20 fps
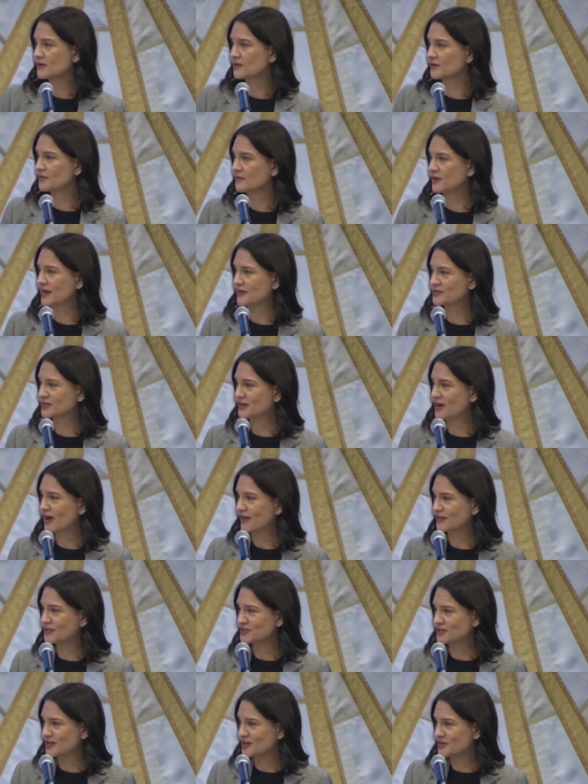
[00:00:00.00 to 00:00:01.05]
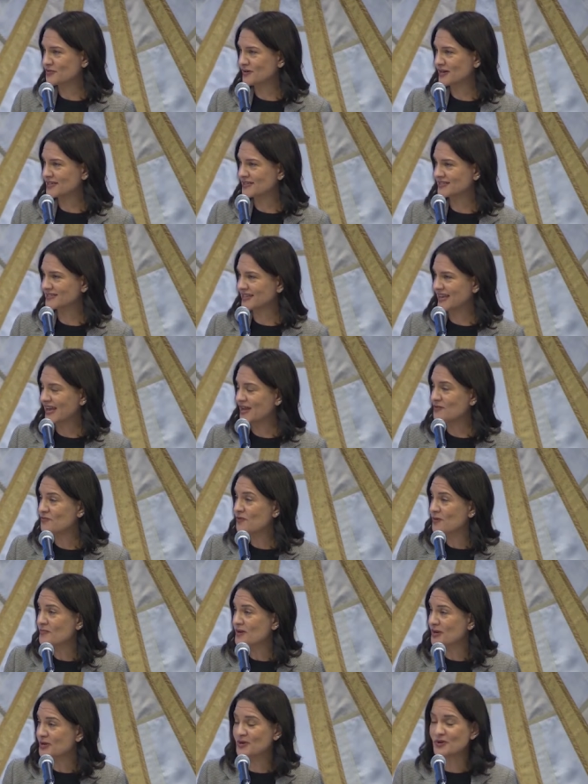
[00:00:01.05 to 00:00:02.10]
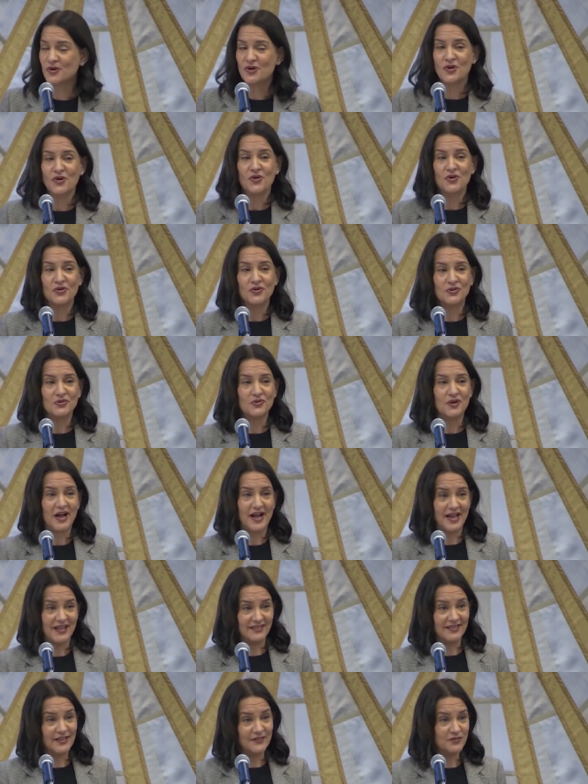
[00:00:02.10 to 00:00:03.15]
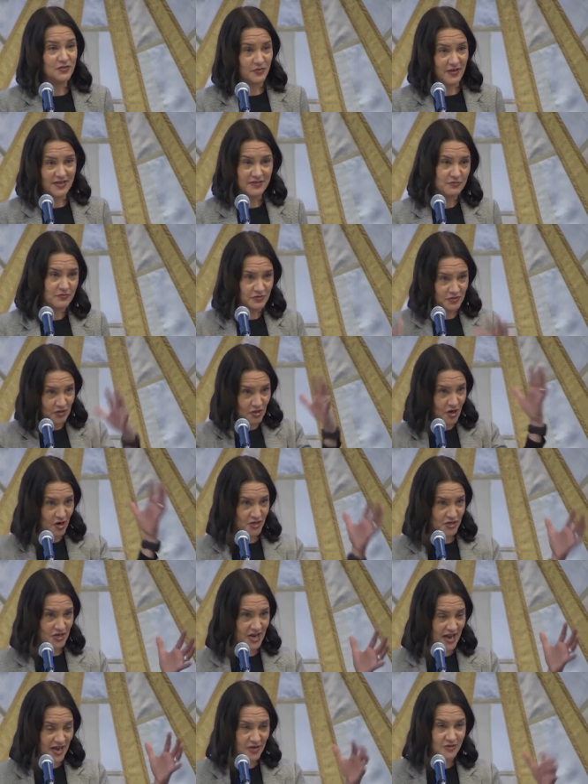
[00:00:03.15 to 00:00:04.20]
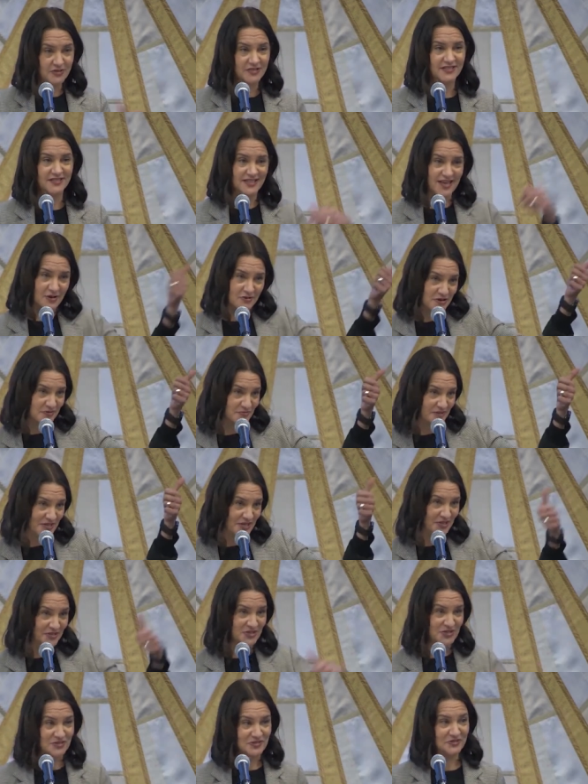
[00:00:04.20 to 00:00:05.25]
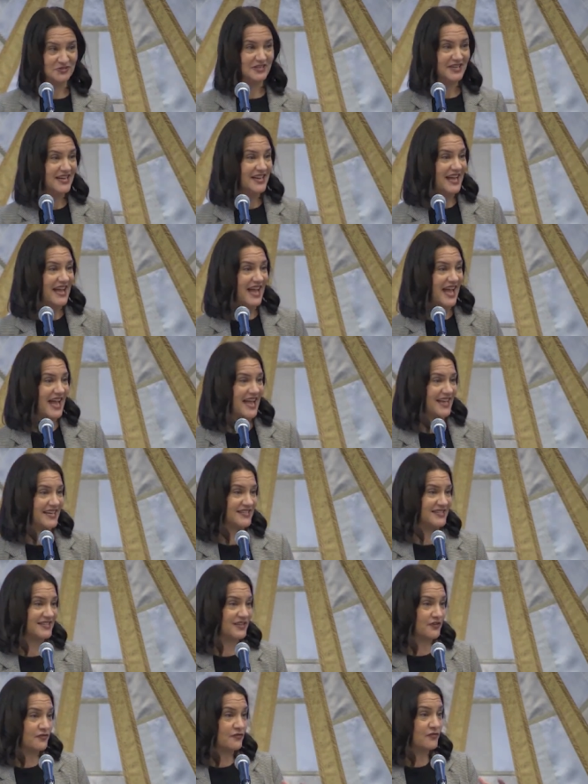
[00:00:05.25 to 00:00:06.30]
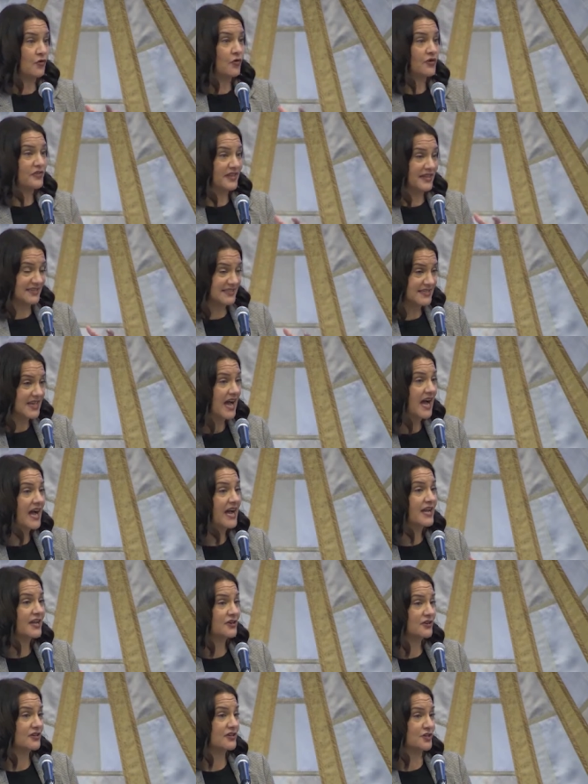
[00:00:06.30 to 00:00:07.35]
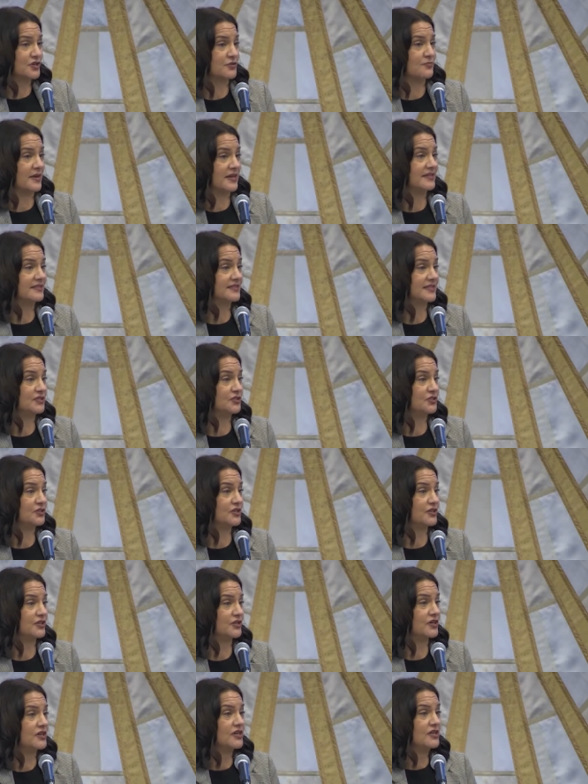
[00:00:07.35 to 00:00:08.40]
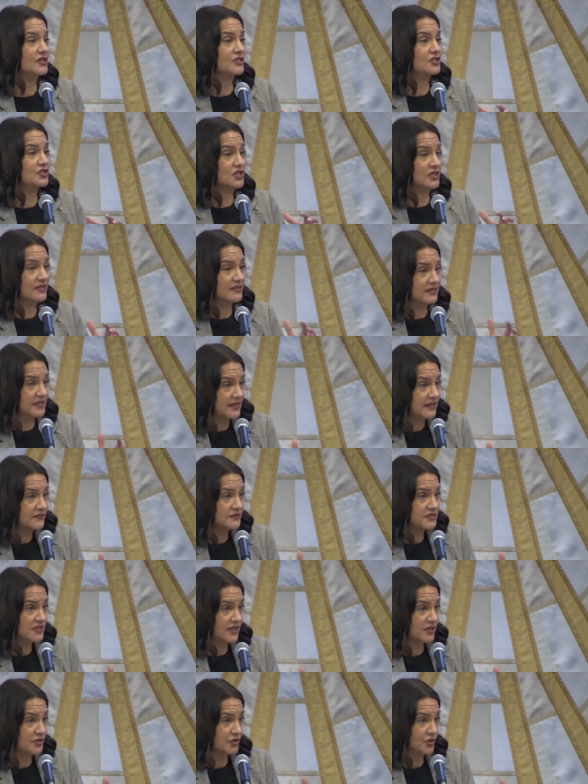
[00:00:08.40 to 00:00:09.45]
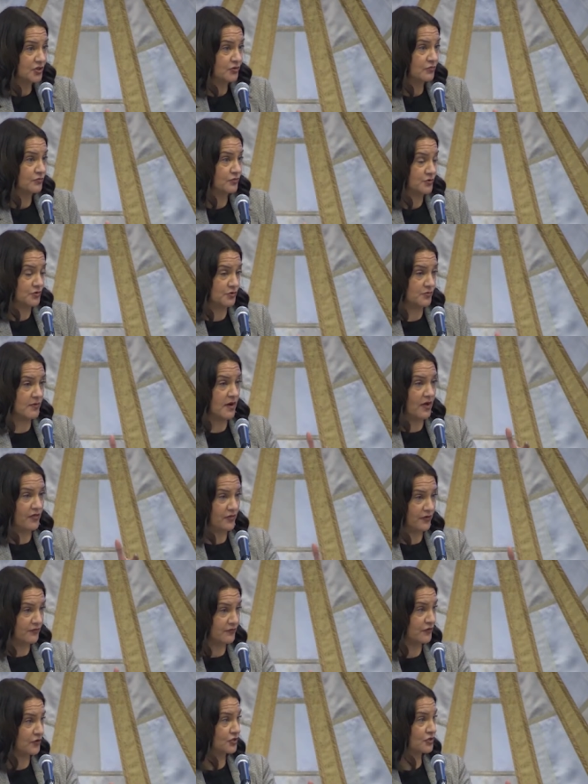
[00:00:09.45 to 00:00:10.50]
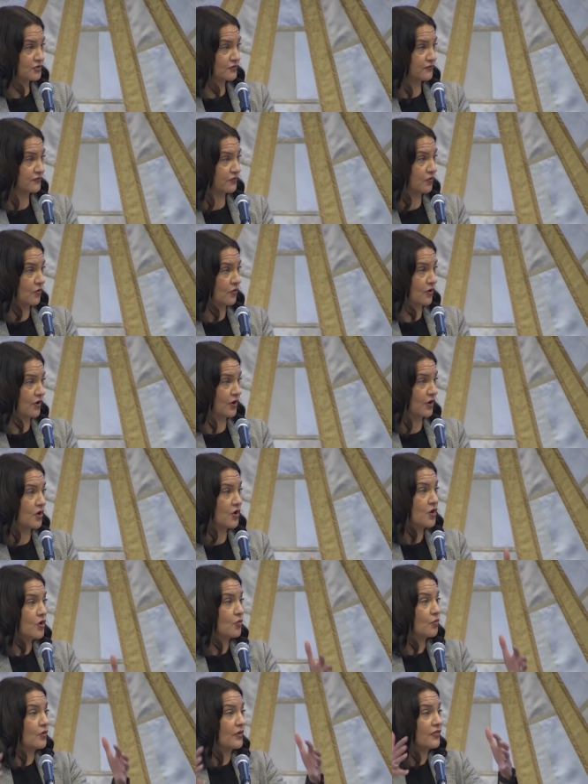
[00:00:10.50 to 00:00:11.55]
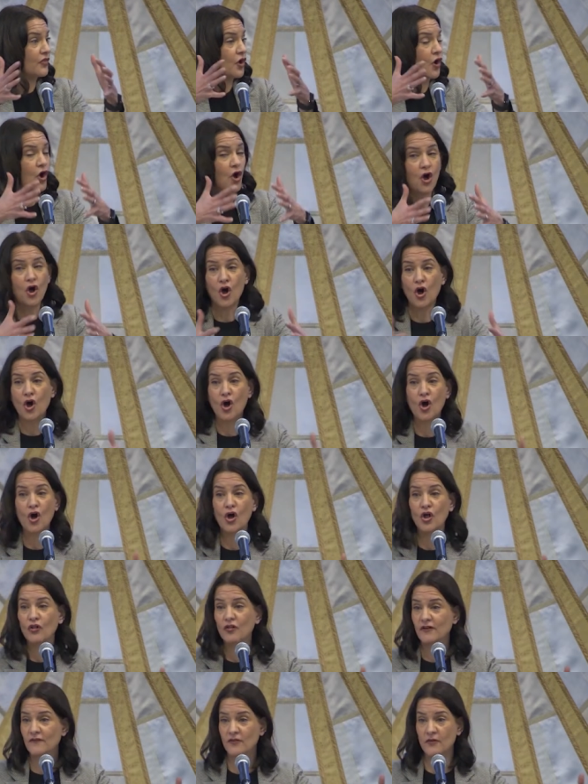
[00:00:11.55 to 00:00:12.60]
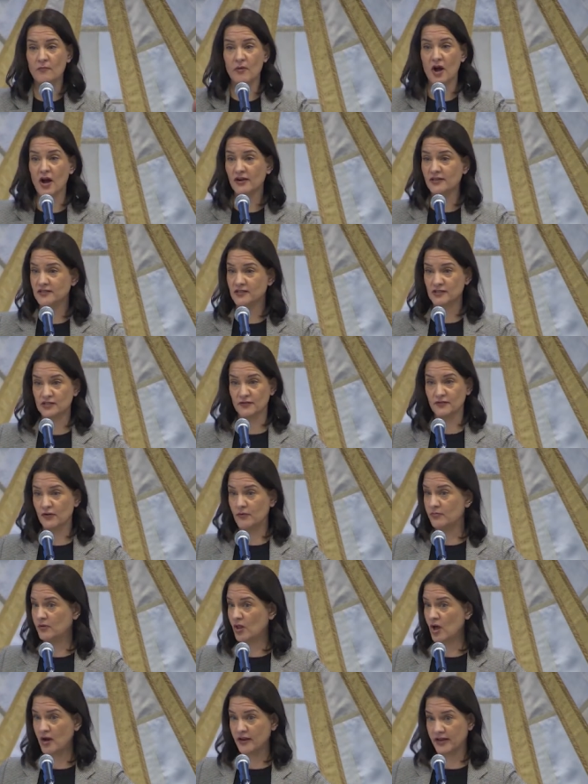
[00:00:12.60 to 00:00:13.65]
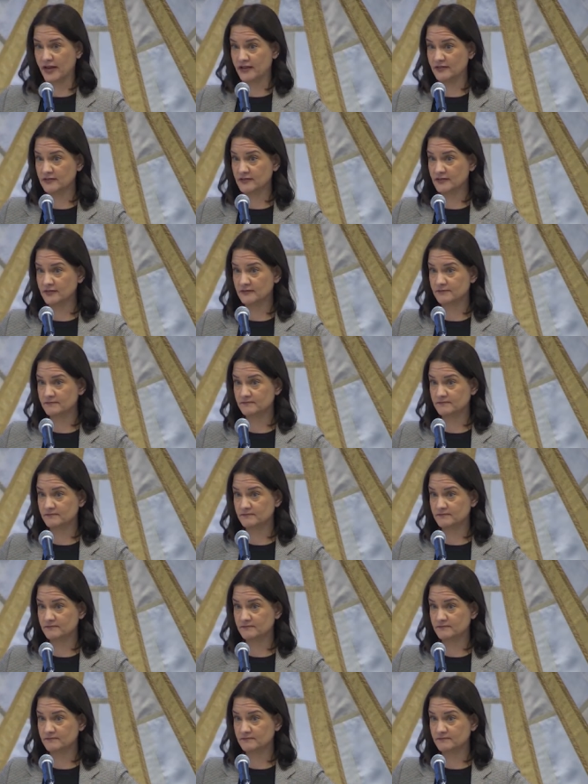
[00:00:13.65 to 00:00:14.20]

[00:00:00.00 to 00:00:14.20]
When I was in college, there was a woman who I lived with, who was a large house down at PLU, and for the entire year, my senior year, she lived in her room on the first floor with all of the boxes of her belongings,